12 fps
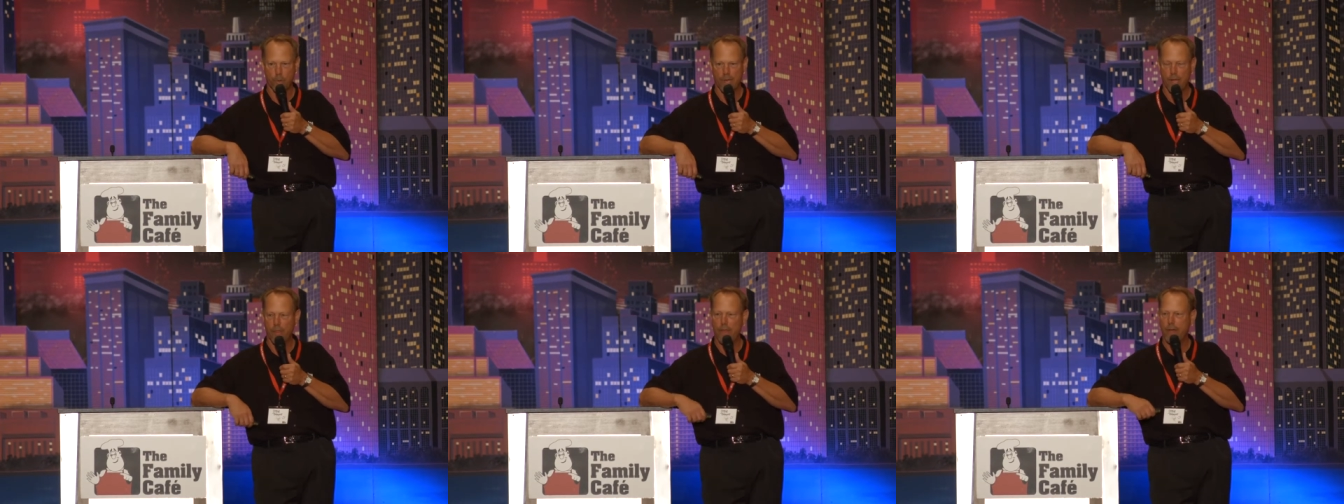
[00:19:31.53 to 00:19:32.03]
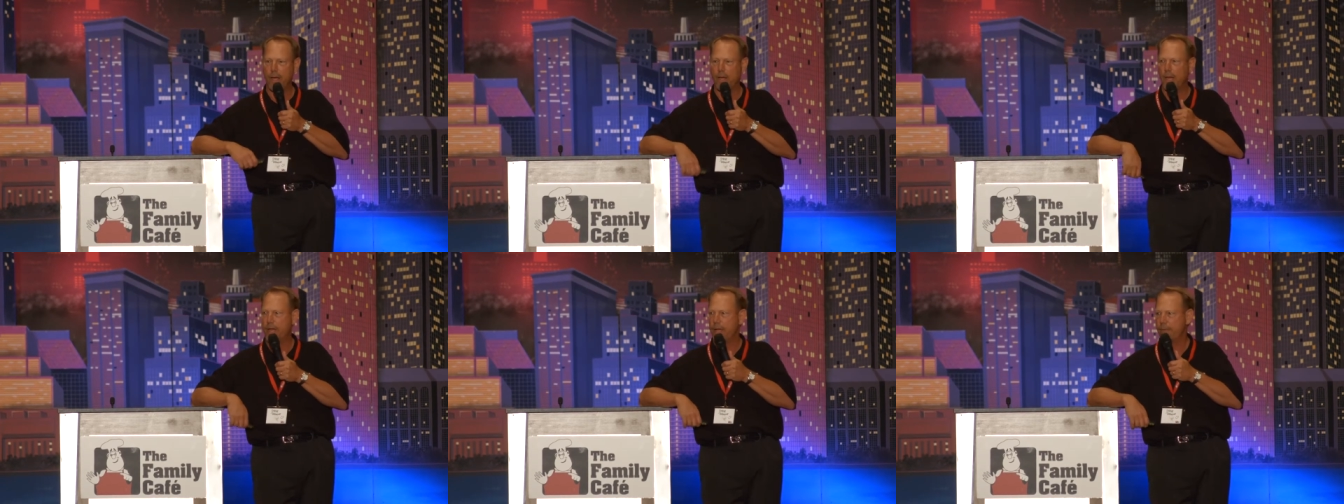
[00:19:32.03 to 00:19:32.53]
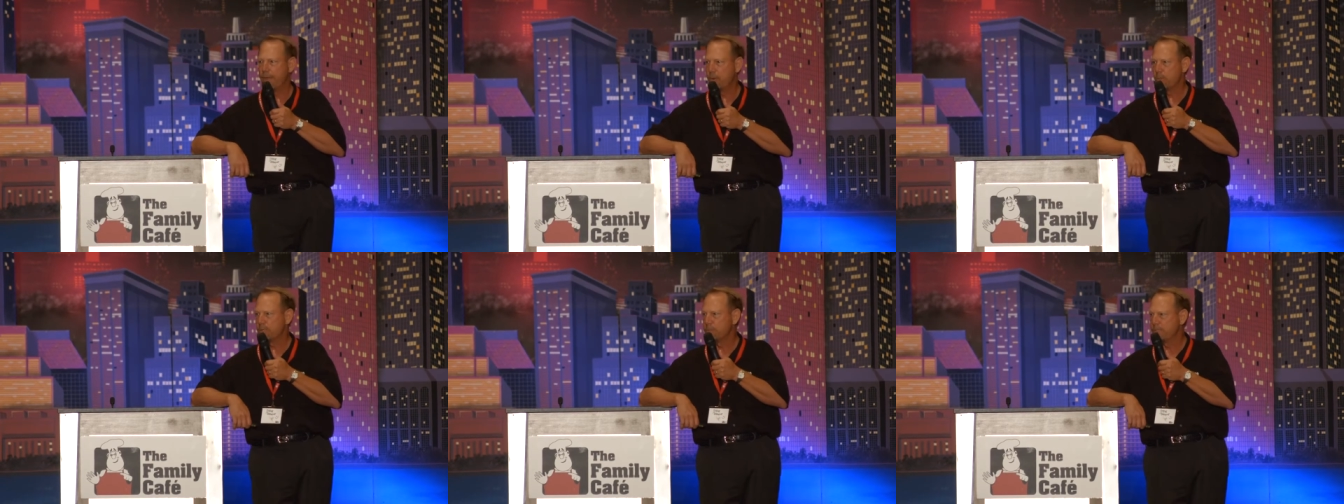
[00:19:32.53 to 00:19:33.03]
Well, there, uh,
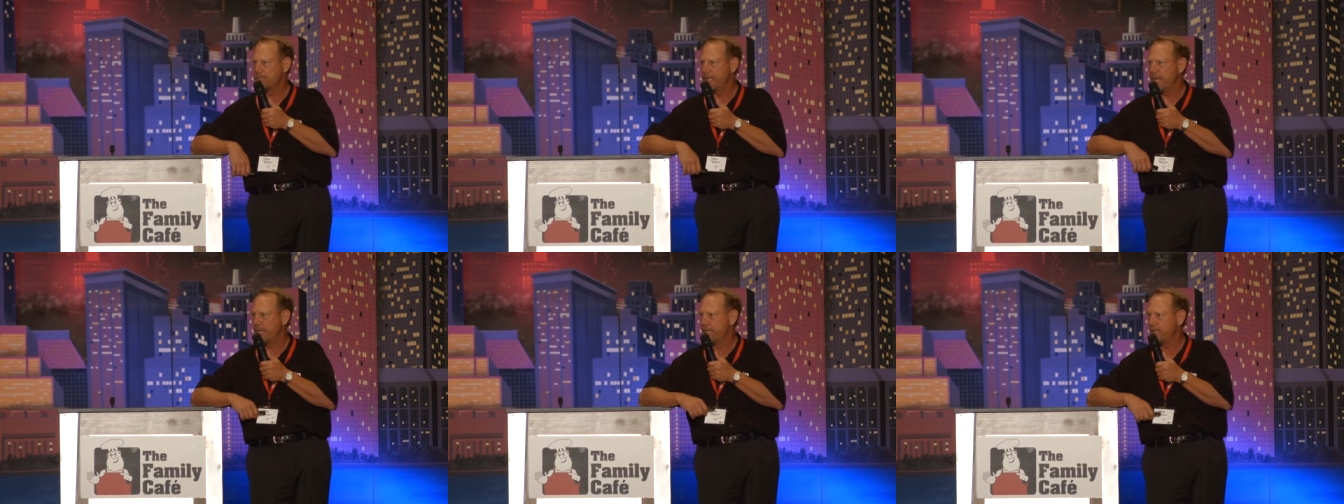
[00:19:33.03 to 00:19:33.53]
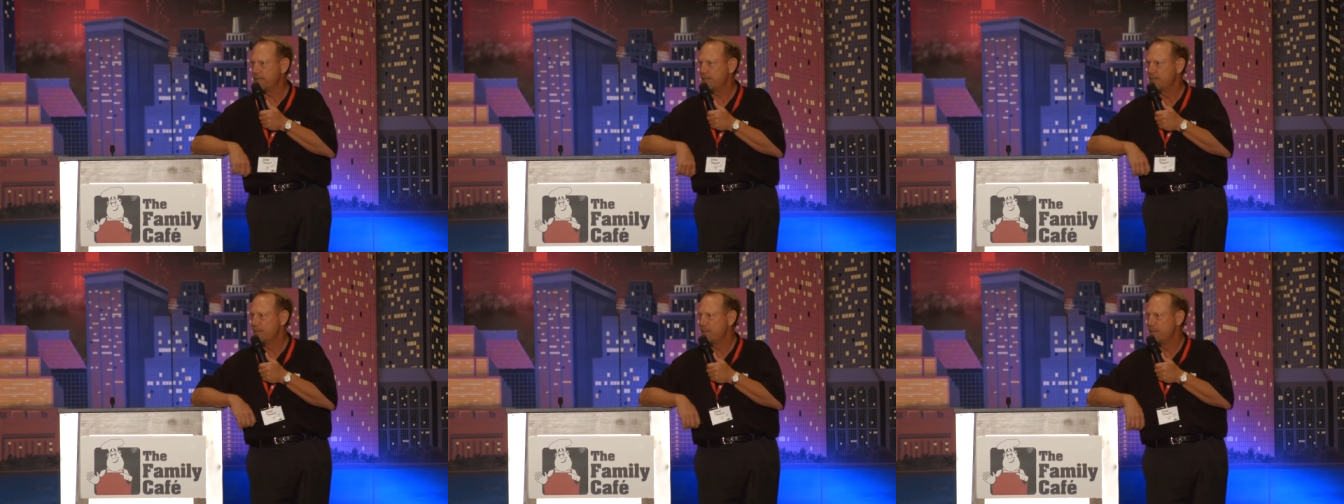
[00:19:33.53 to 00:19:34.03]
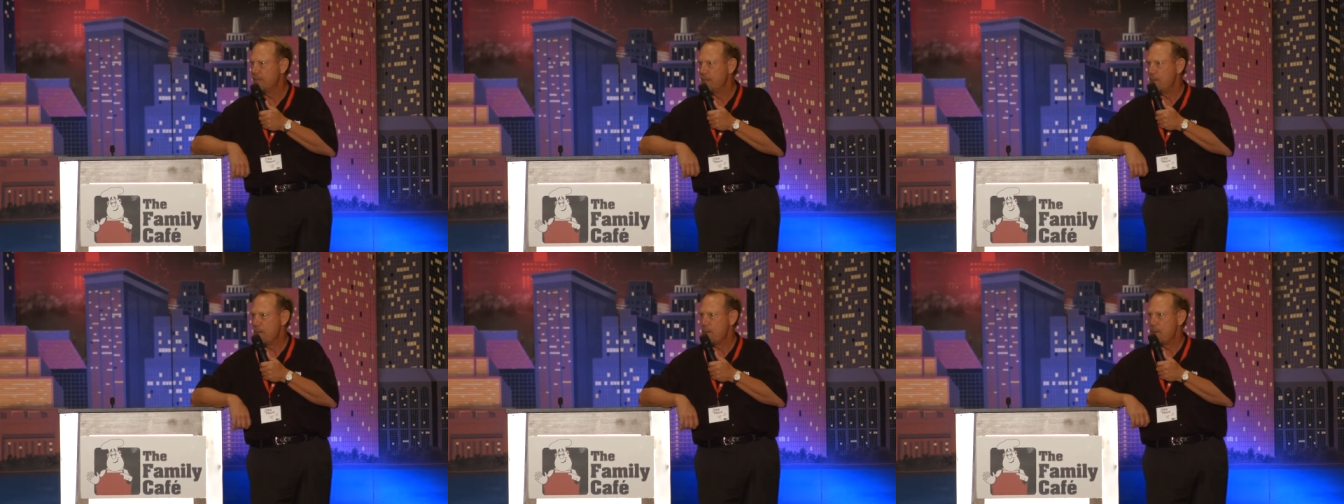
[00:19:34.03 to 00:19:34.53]
there was a mistake
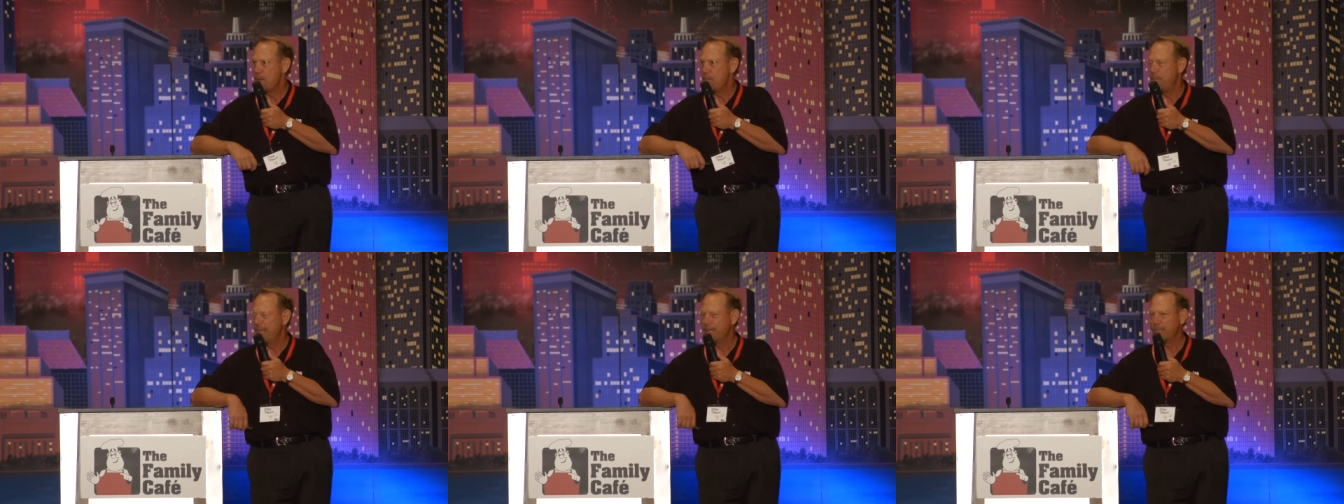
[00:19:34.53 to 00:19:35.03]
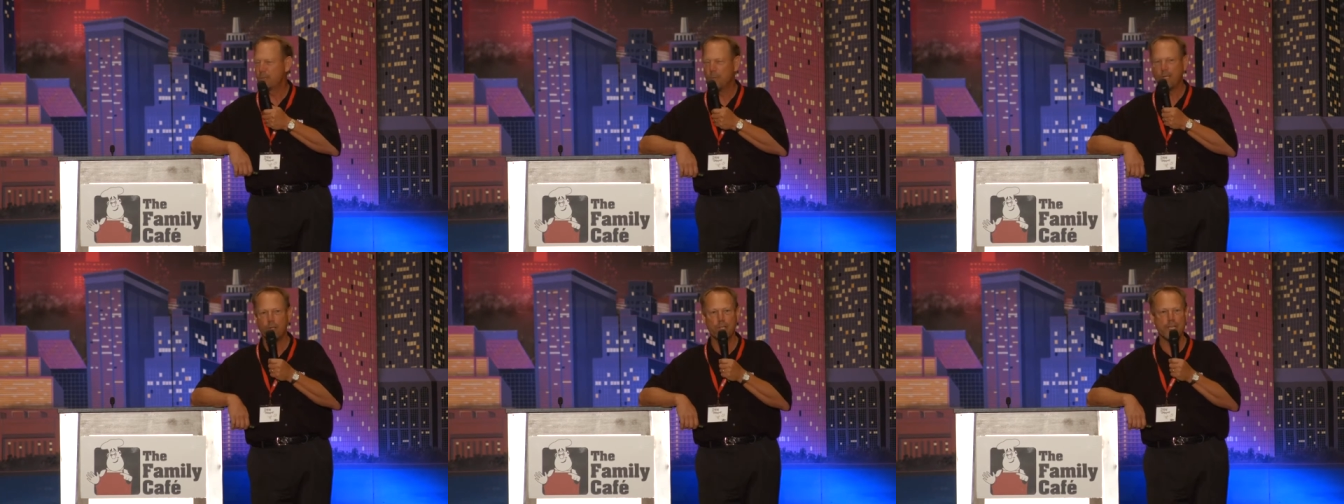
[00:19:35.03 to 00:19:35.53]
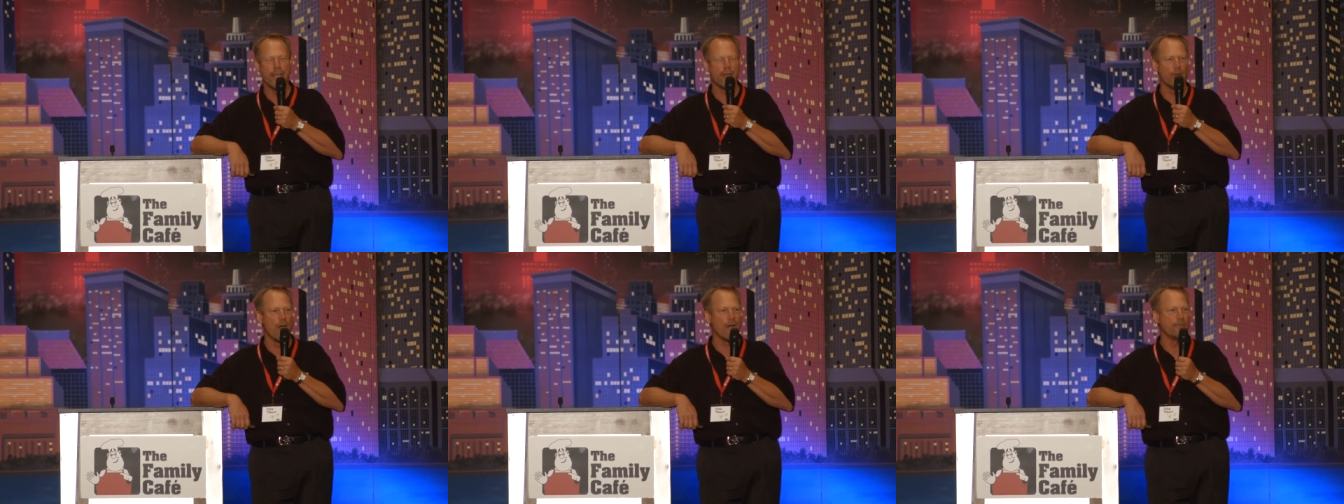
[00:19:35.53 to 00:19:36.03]
because we couldn't
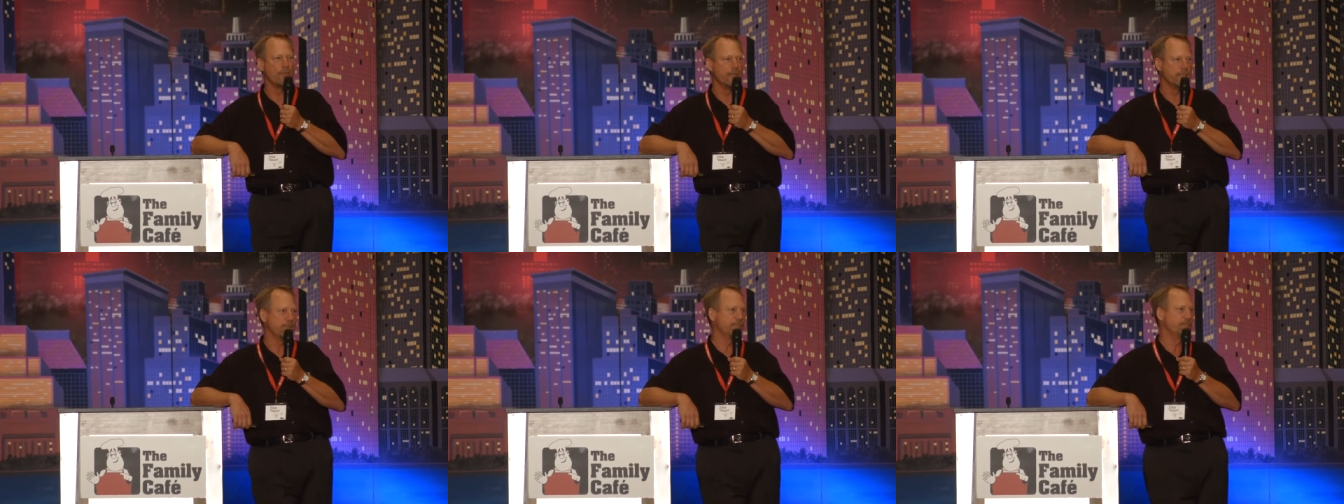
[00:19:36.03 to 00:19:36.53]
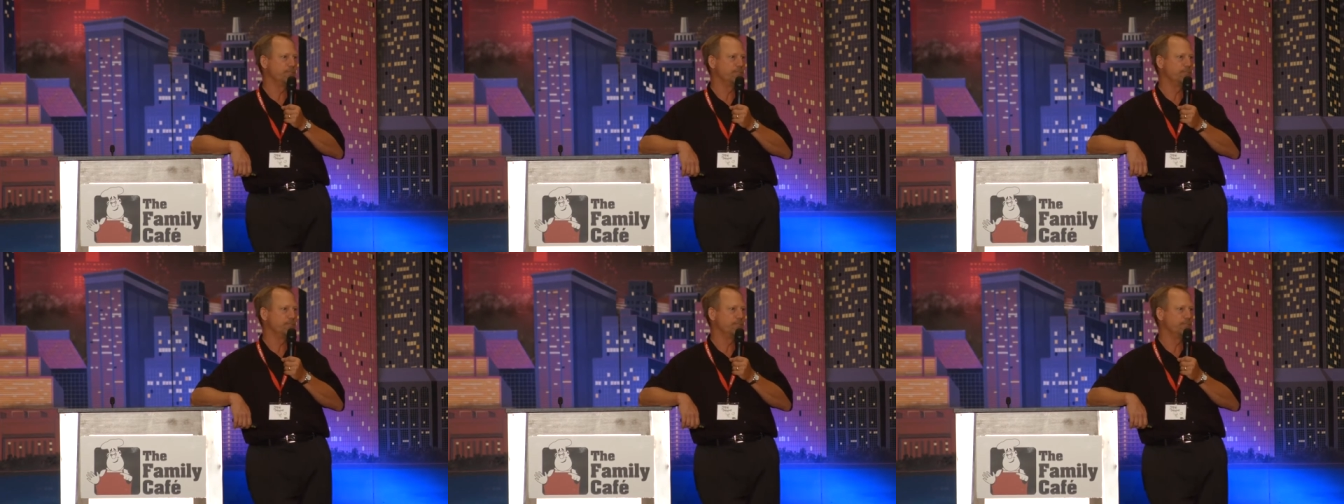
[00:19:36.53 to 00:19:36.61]
get her off of it.